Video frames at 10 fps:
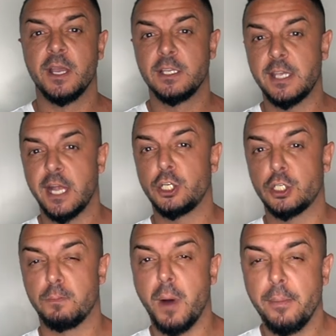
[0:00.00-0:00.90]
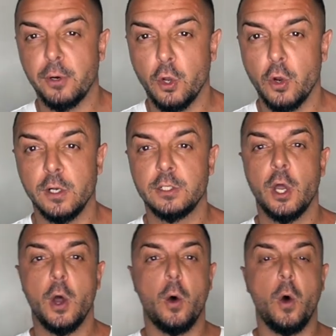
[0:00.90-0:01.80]
such as barbell curls
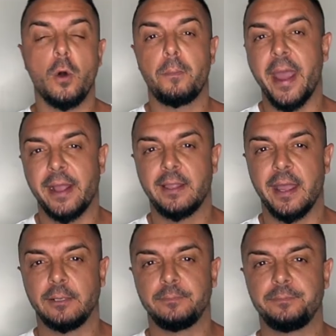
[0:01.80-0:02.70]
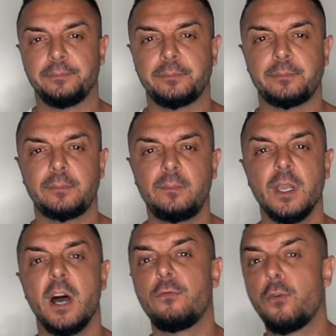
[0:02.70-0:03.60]
or pec deck.
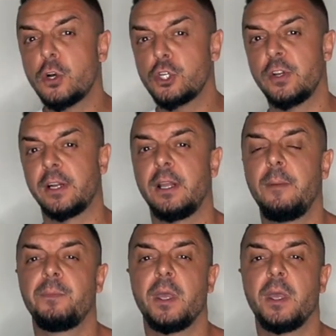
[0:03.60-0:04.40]
Unfortunately,